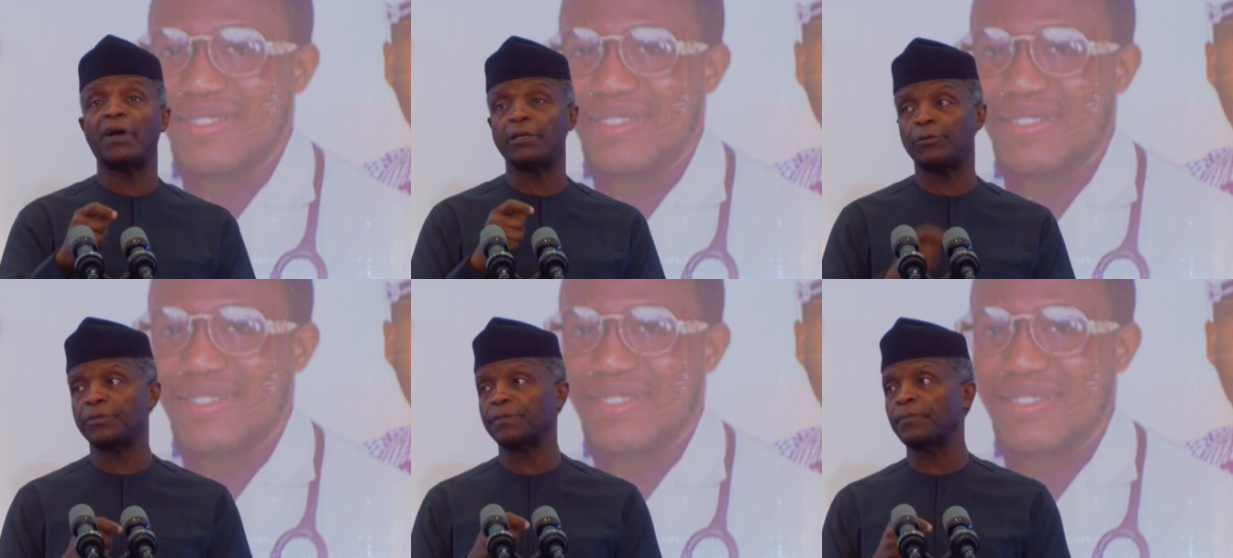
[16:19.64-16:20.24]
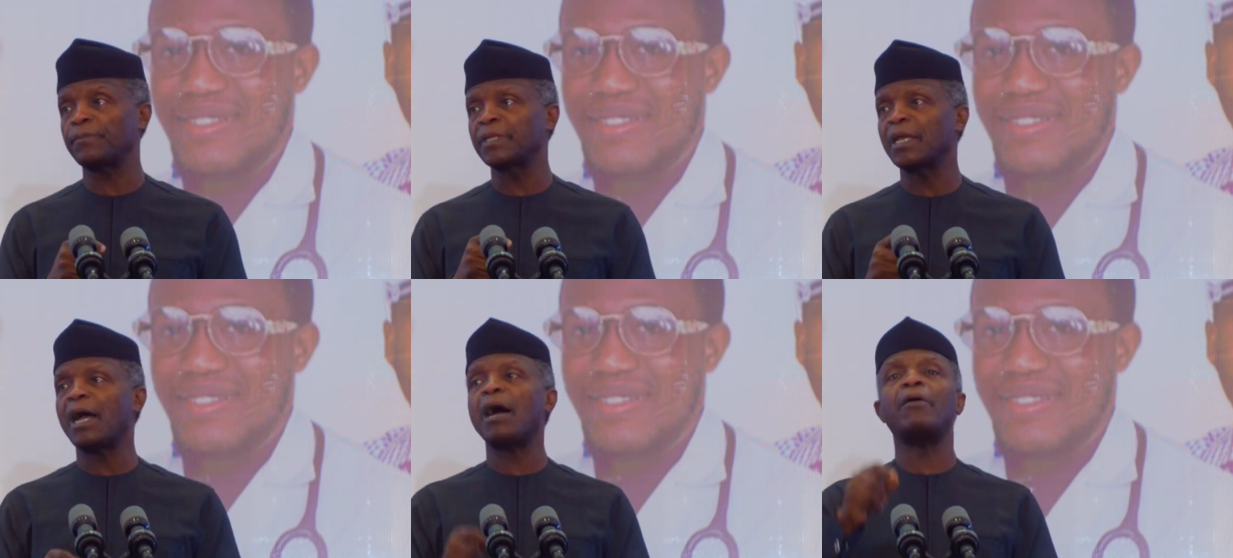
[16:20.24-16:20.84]
Speaker 1: values.
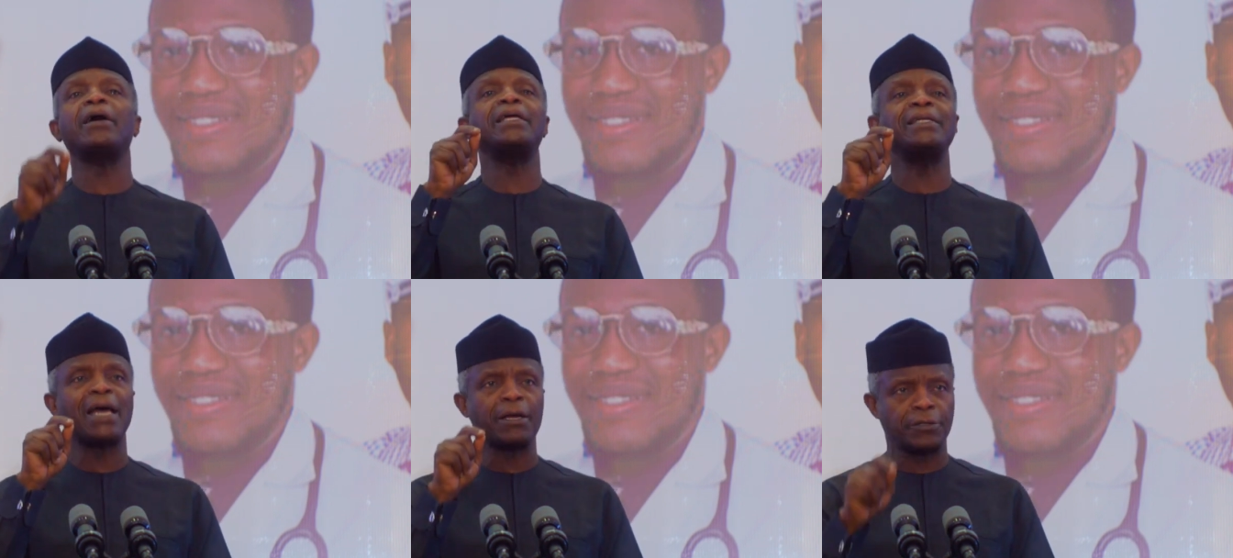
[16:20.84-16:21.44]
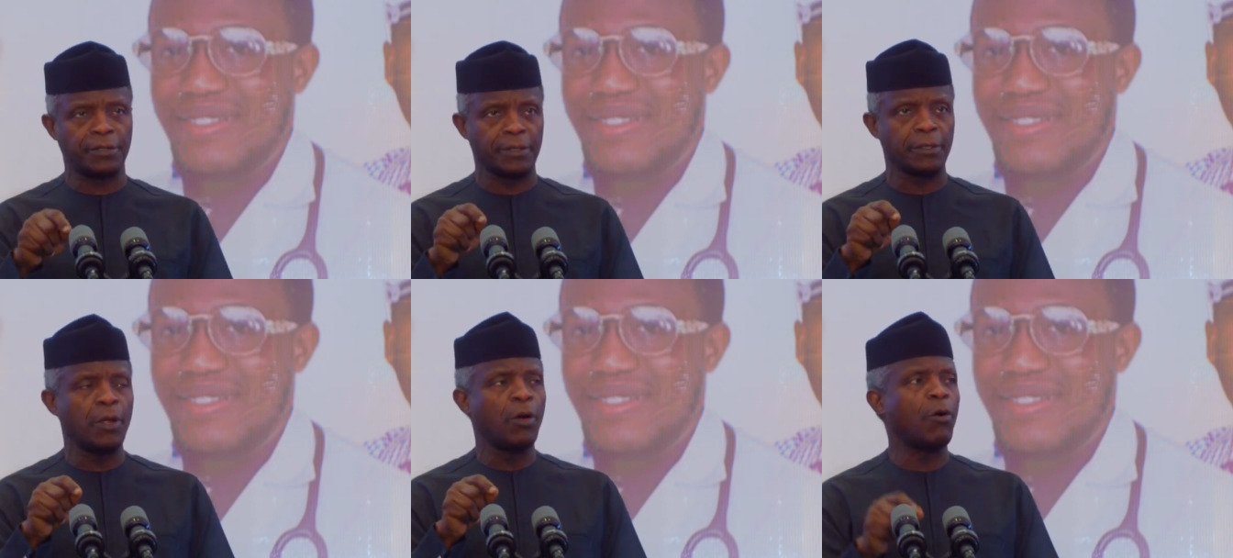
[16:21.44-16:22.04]
Our inaction
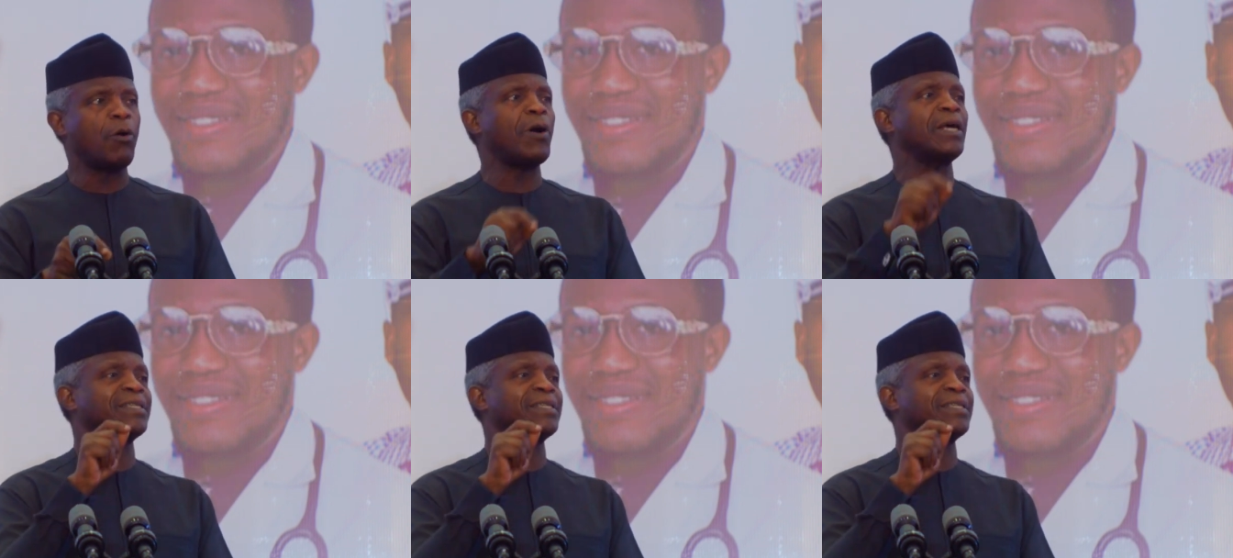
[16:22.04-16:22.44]
or our